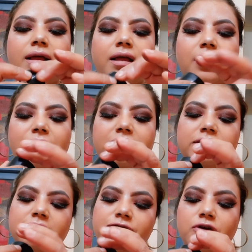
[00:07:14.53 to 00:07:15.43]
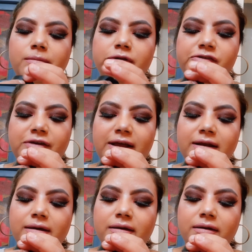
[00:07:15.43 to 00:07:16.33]
Okay, this is from
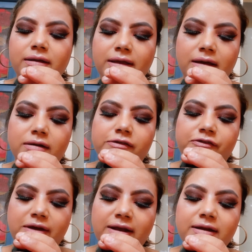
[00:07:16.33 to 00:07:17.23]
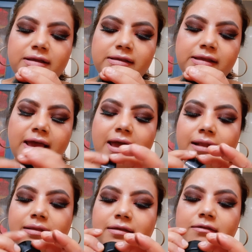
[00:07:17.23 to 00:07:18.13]
Australis,
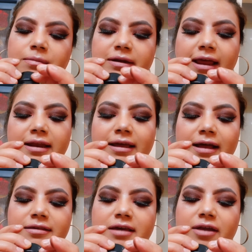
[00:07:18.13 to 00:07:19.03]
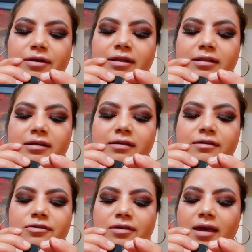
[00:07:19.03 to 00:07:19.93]
and this is metallic eyeshadow in the
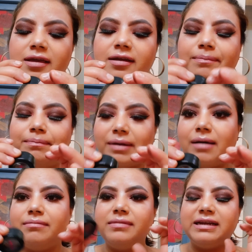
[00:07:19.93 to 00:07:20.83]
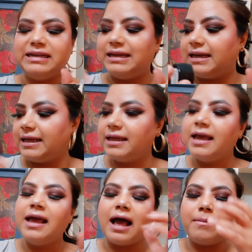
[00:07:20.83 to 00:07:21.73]
shade Plum Diddy.
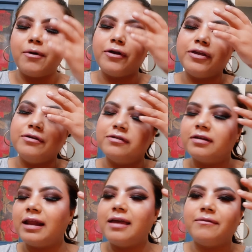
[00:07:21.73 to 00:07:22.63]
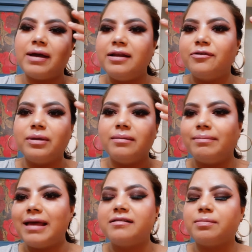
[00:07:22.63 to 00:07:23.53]
I'm gonna use it like while doing
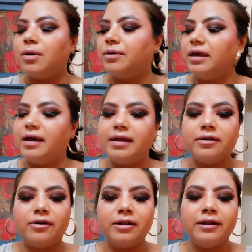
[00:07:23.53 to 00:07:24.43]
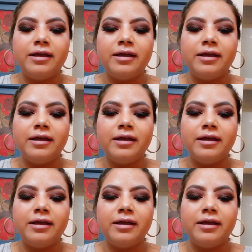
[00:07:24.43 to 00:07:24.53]
black smokey eye and all.